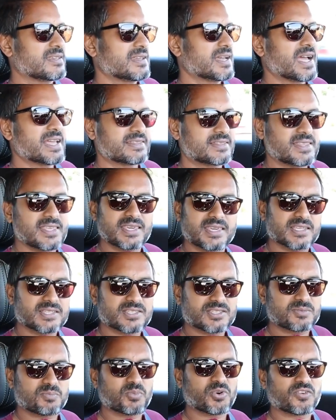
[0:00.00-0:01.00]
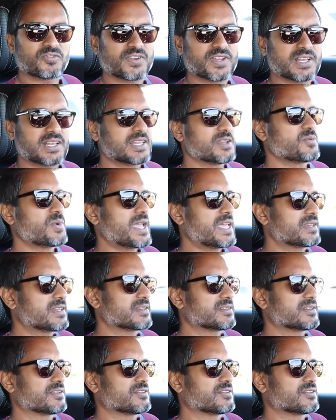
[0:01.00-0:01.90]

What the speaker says: I think it's perfectly weighted